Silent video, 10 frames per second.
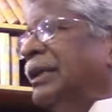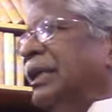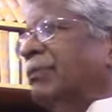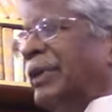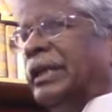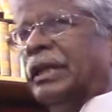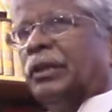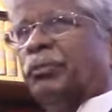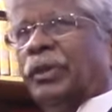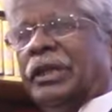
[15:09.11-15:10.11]
file a
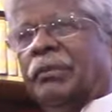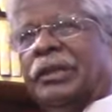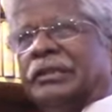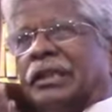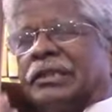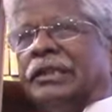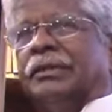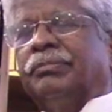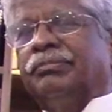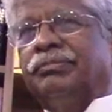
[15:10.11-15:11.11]
final report, namely
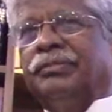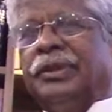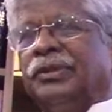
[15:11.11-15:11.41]
charge sheet.